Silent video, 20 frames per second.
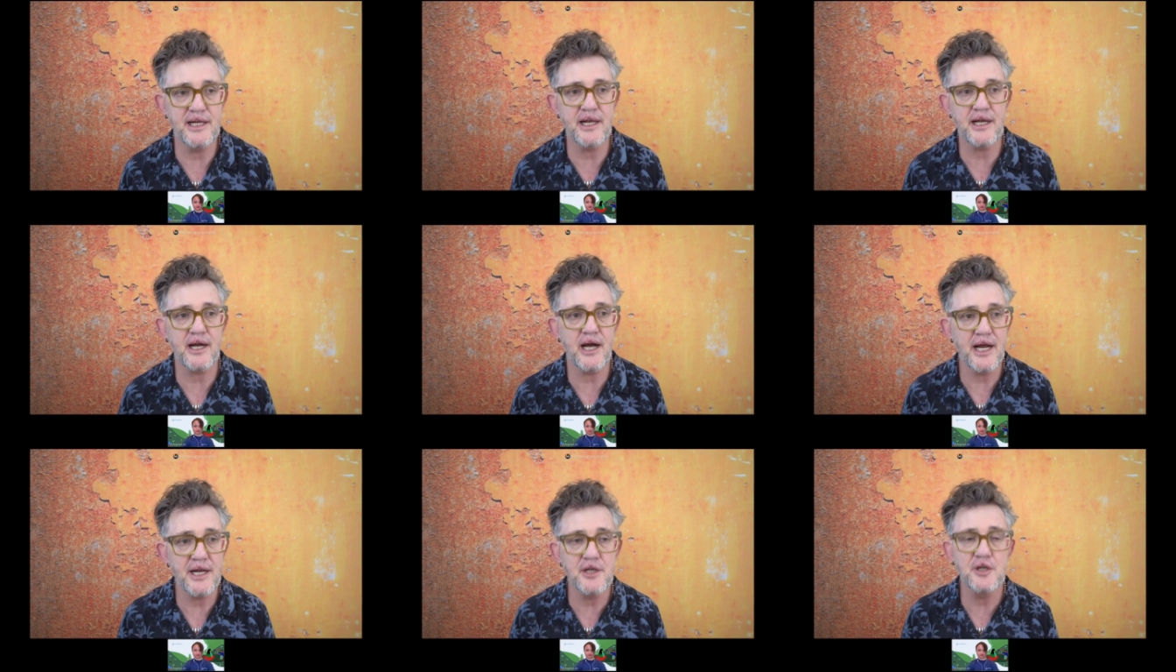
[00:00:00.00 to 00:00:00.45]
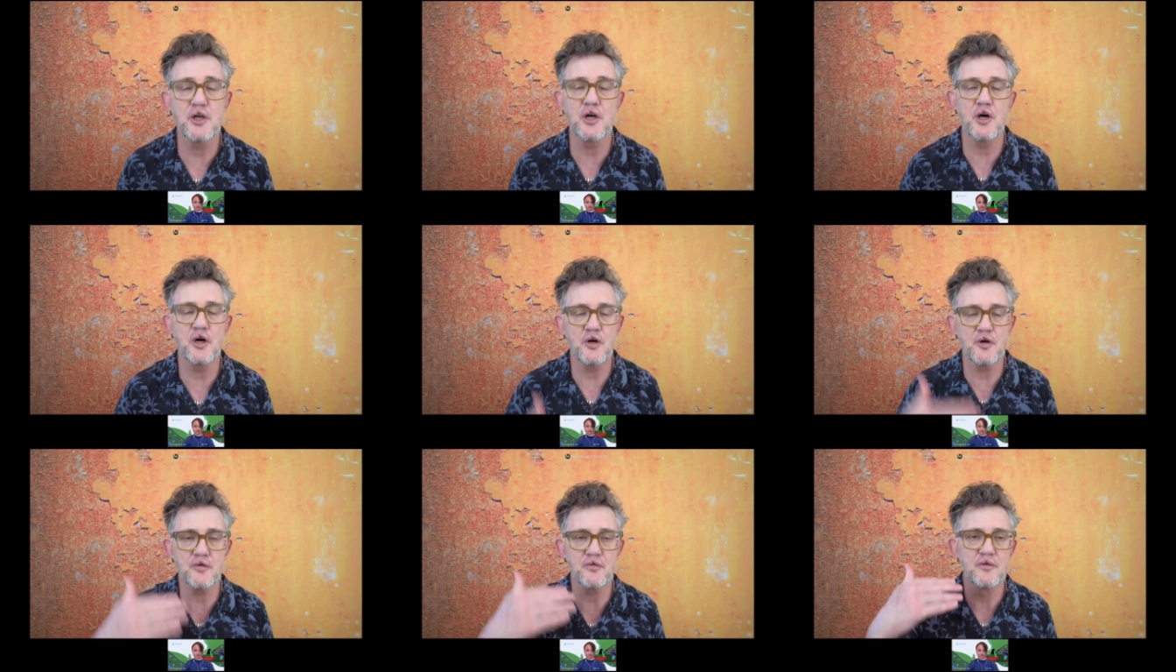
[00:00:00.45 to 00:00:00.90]
like I
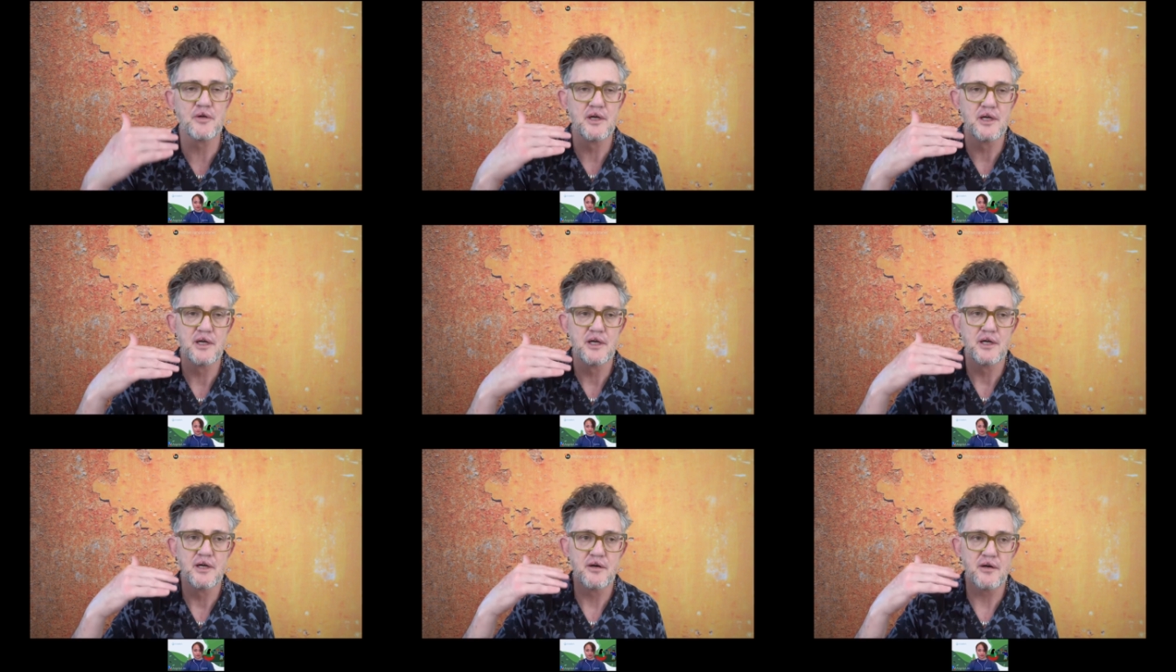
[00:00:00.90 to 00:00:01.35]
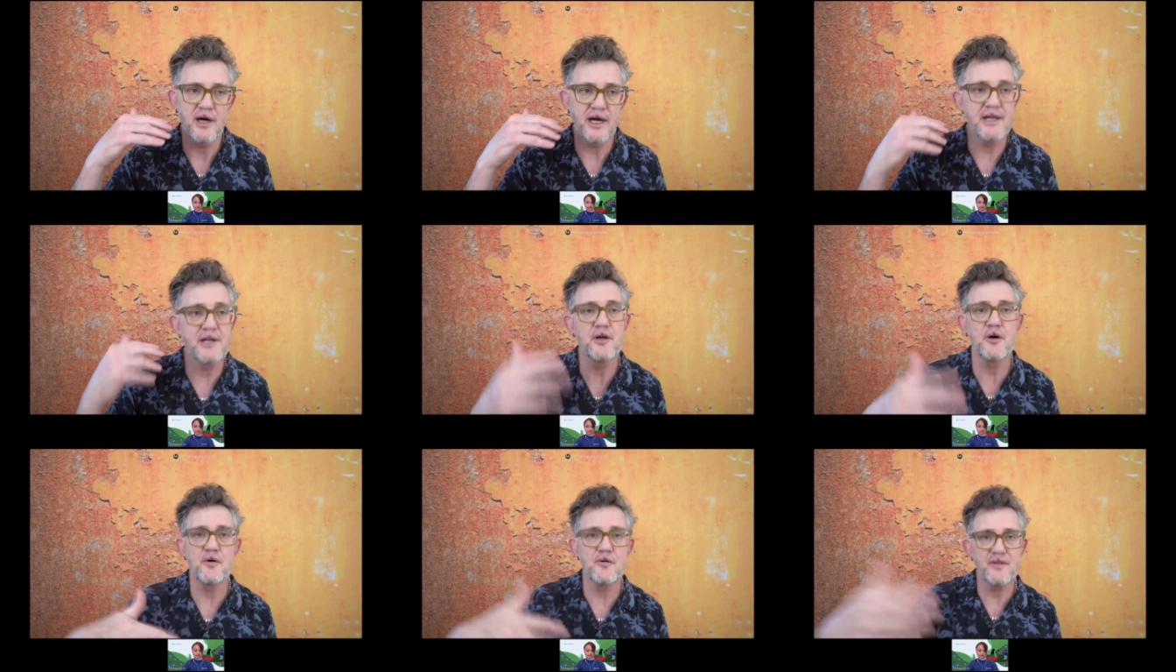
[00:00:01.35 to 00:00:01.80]
know I
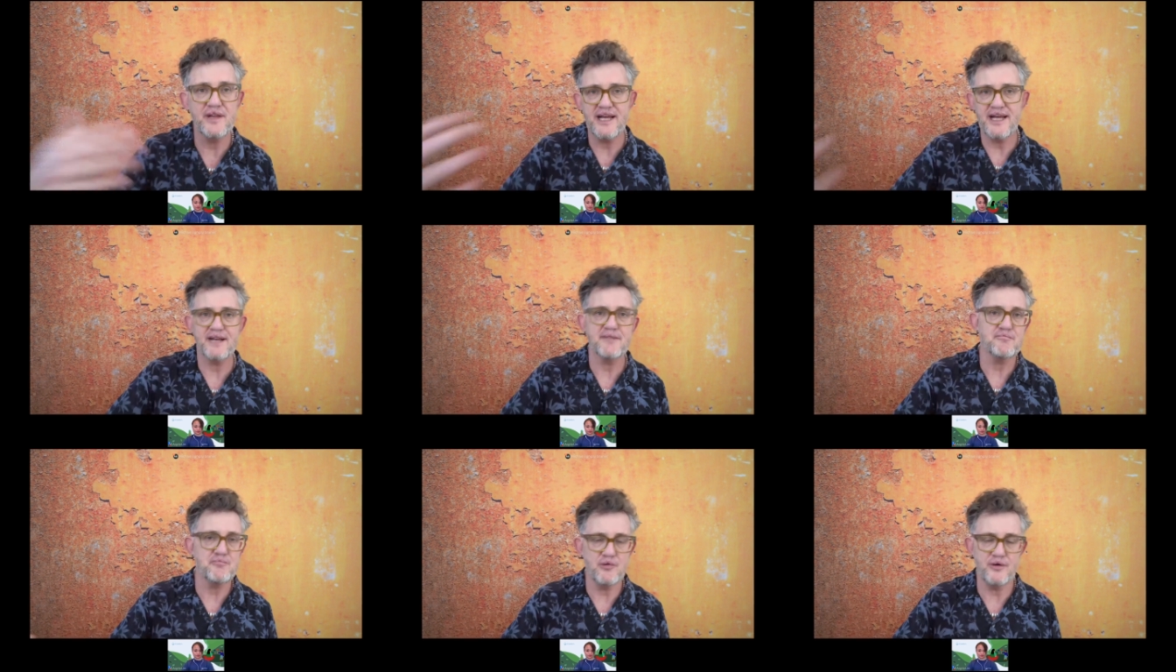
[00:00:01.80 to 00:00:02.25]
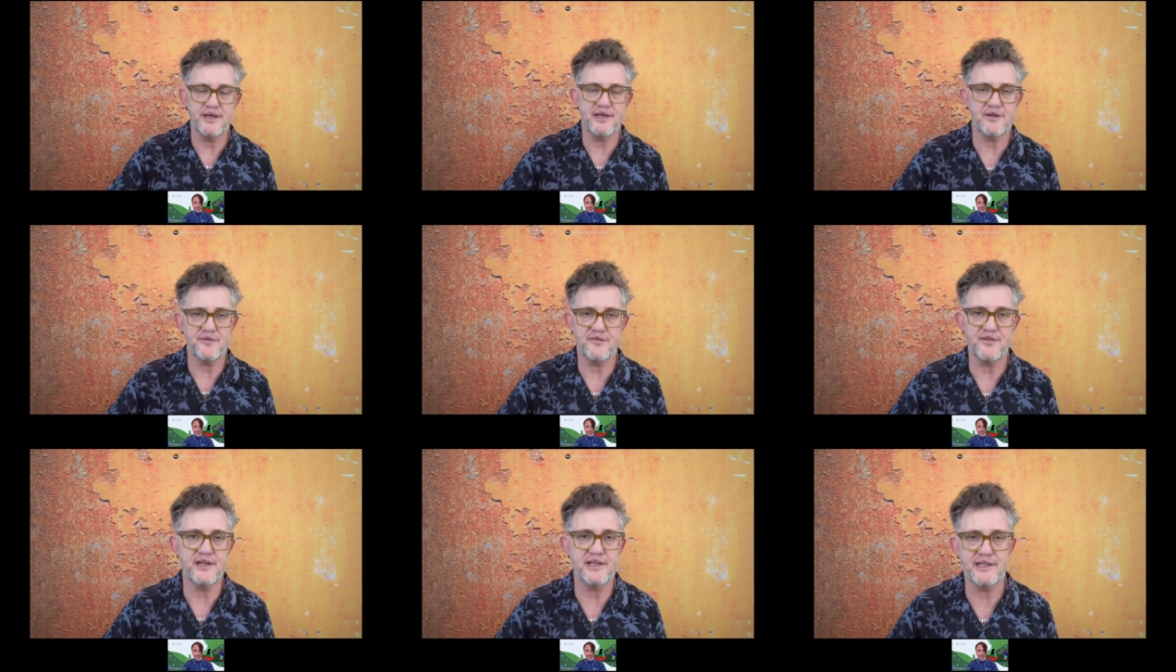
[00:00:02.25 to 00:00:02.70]
know the end point
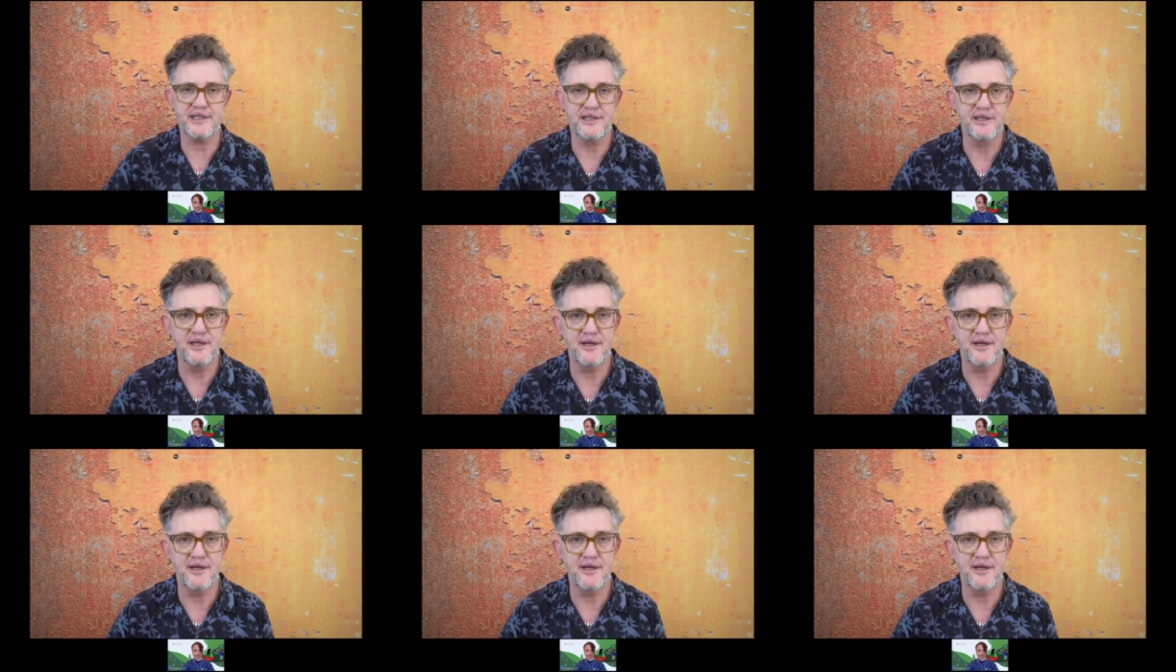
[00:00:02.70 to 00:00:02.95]
of this.